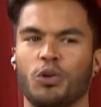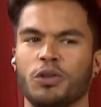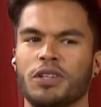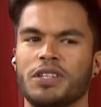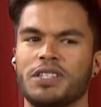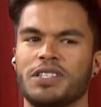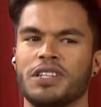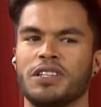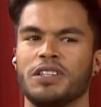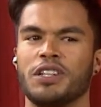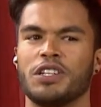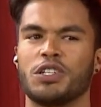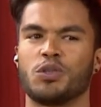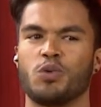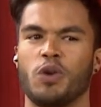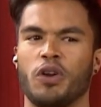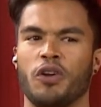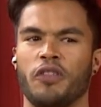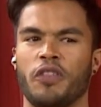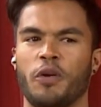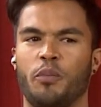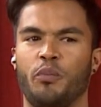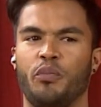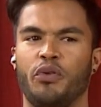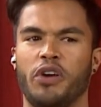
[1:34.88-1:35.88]
my there shoulders in
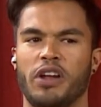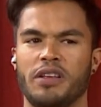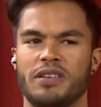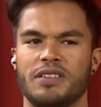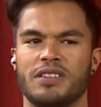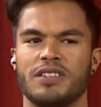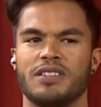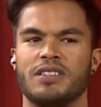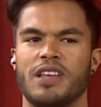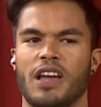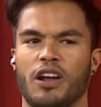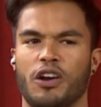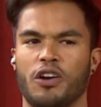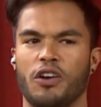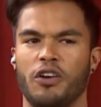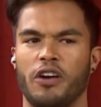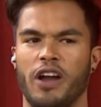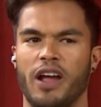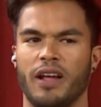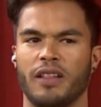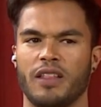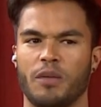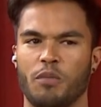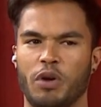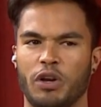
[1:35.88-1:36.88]
this go. one on the press. Is that
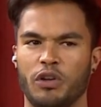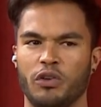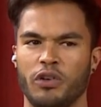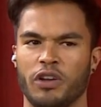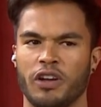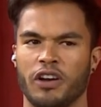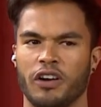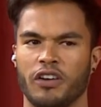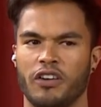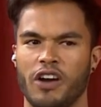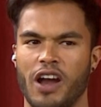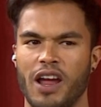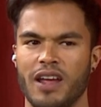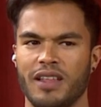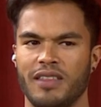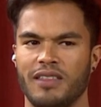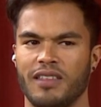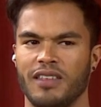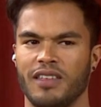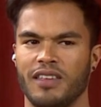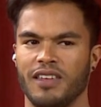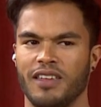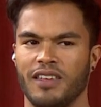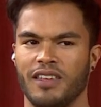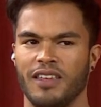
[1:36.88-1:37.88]
correct? Am I doing it
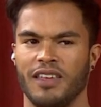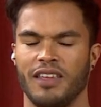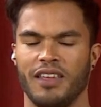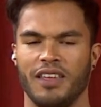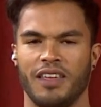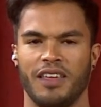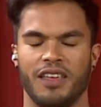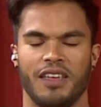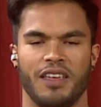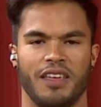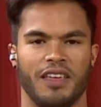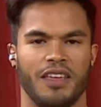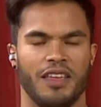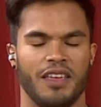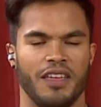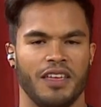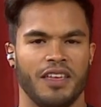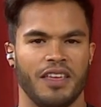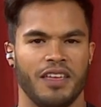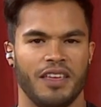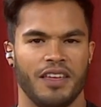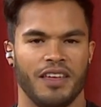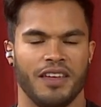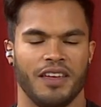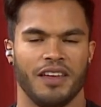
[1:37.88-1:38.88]
right?
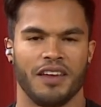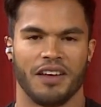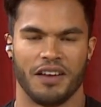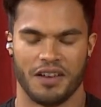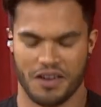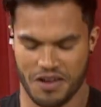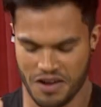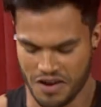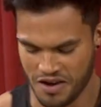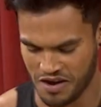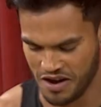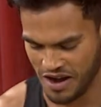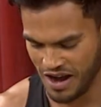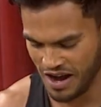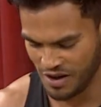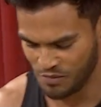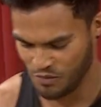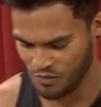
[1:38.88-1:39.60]
Yes, yes, you're doing